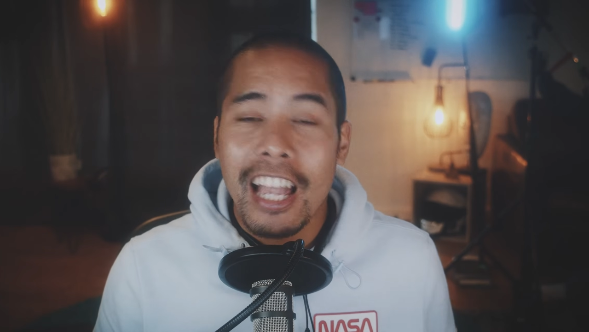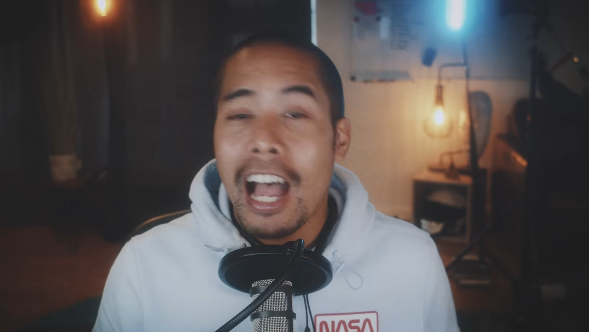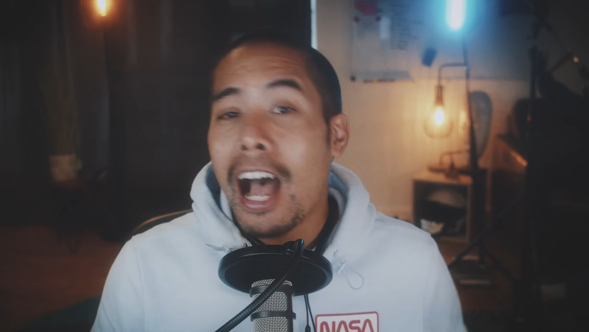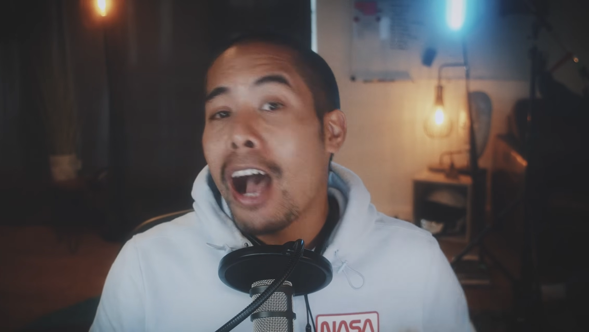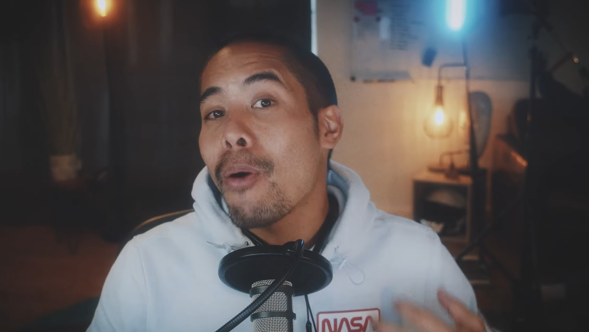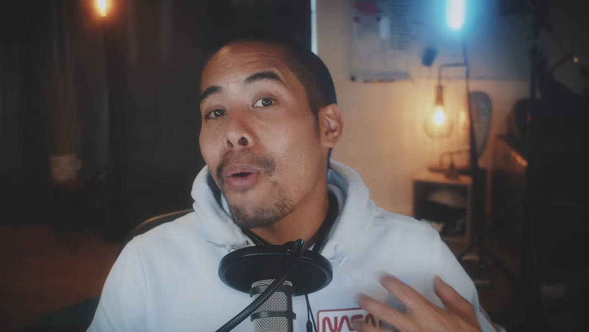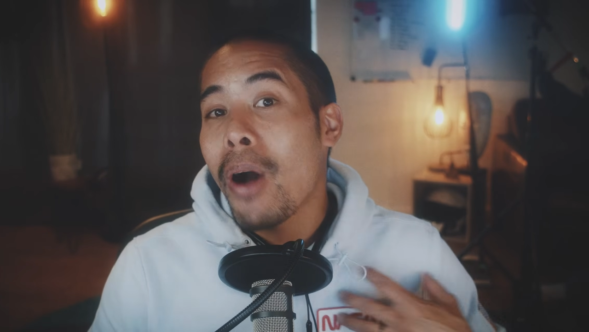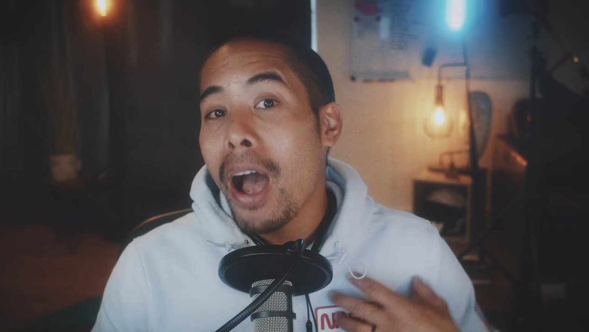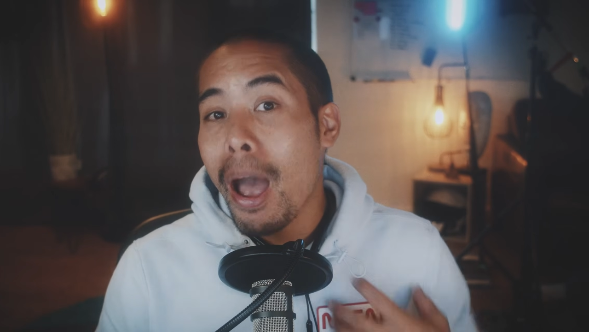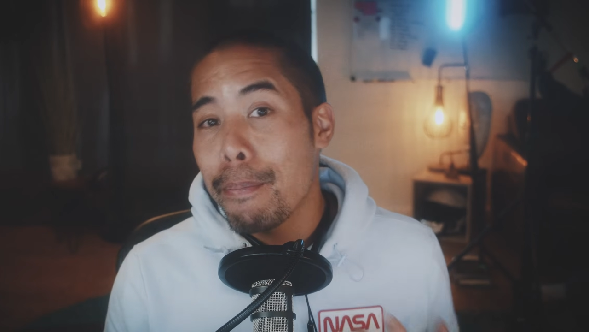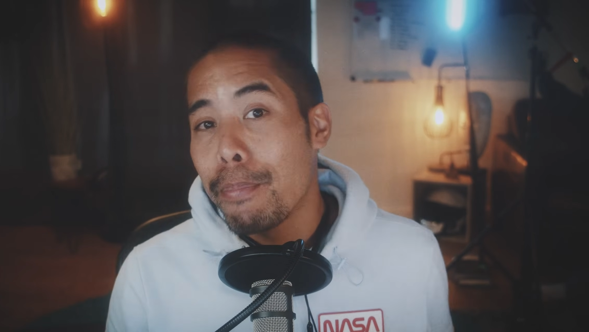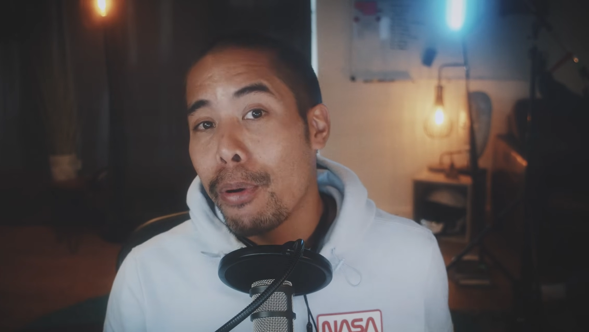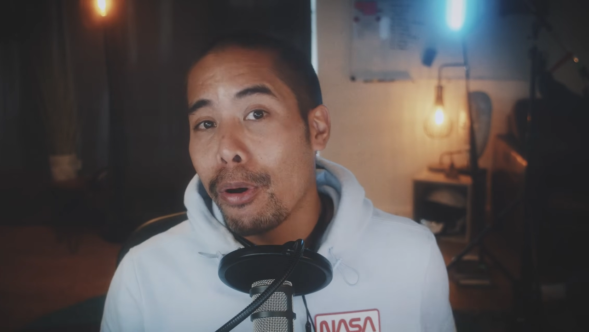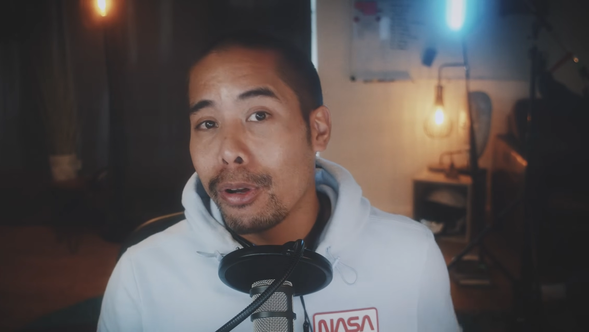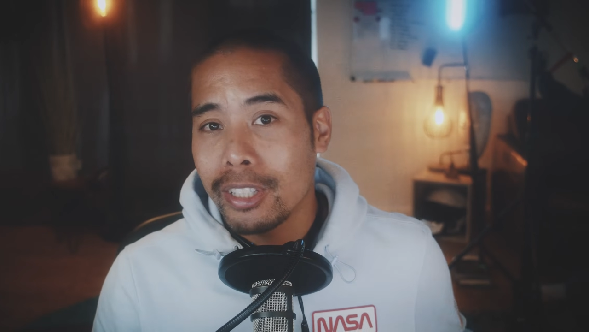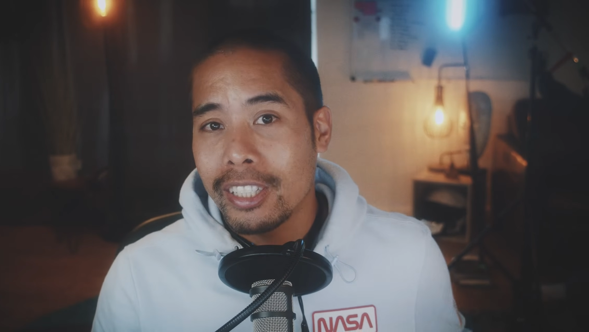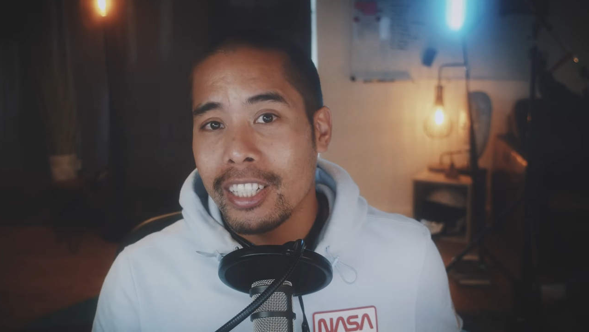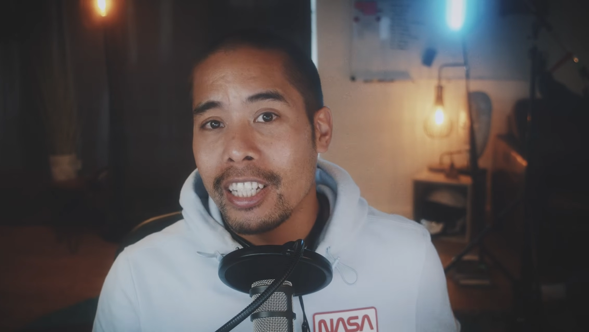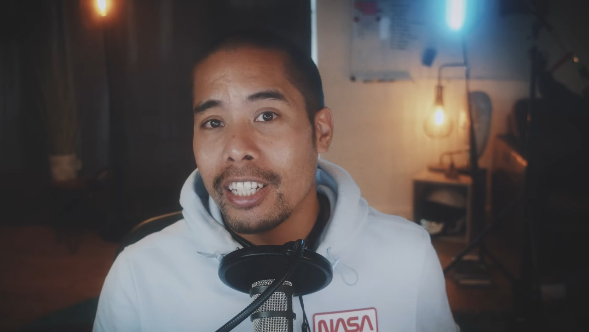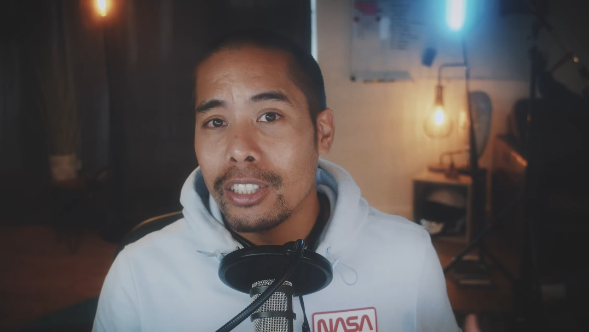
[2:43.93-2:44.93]
how I
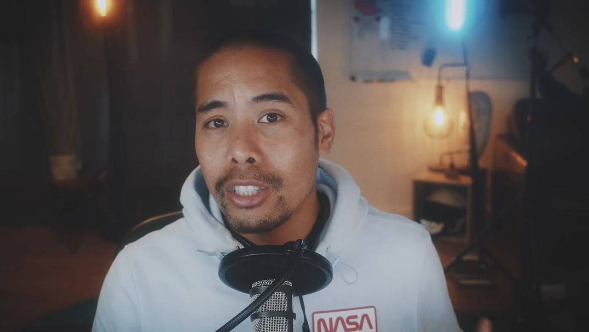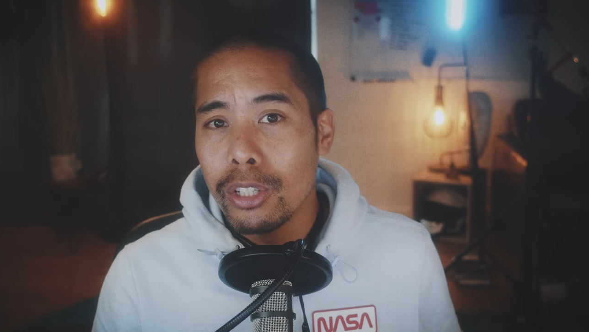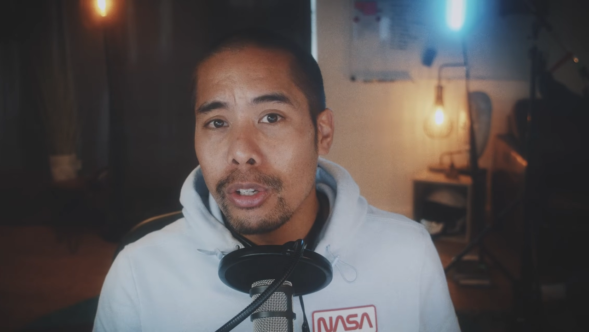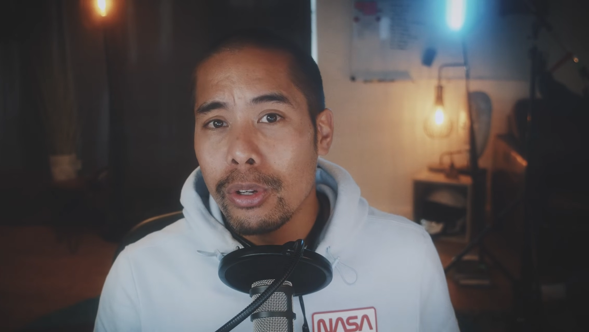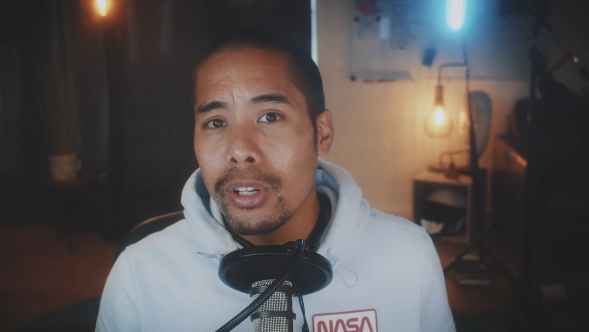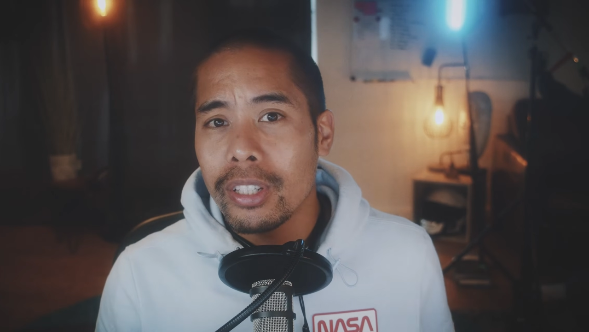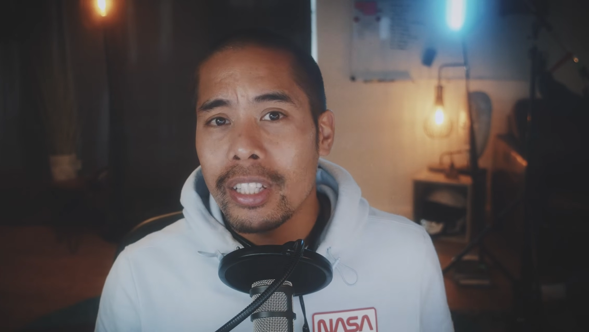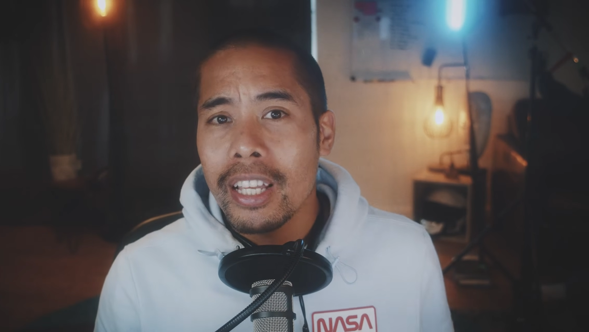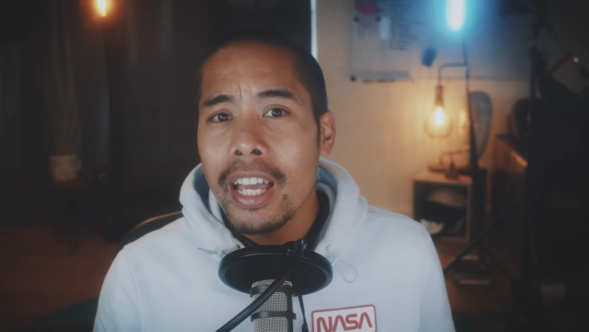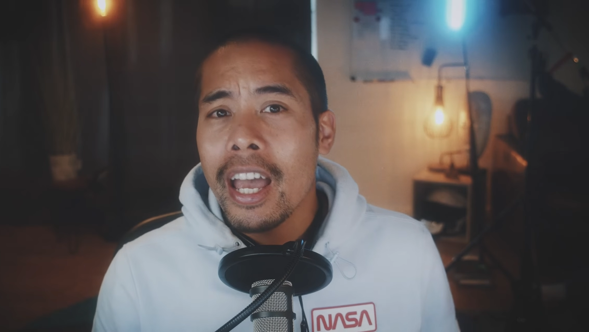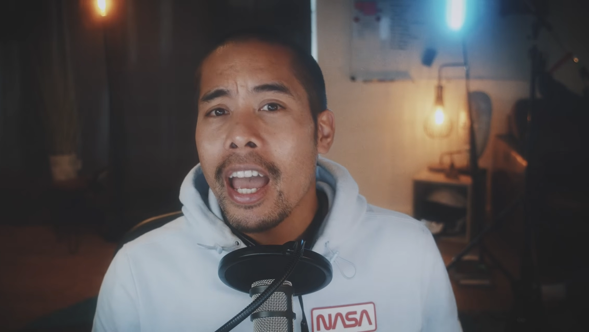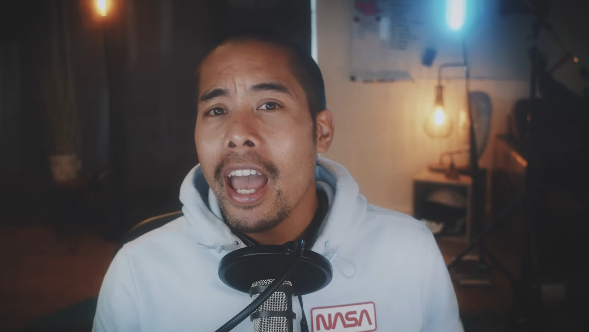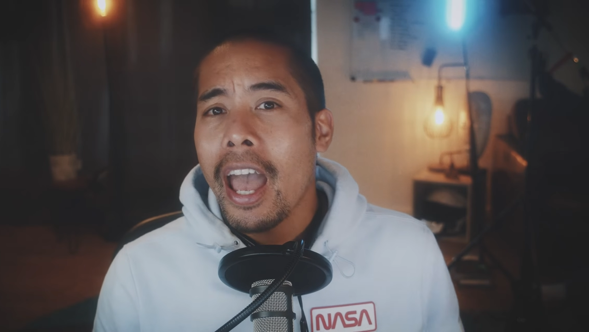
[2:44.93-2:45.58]
personally do it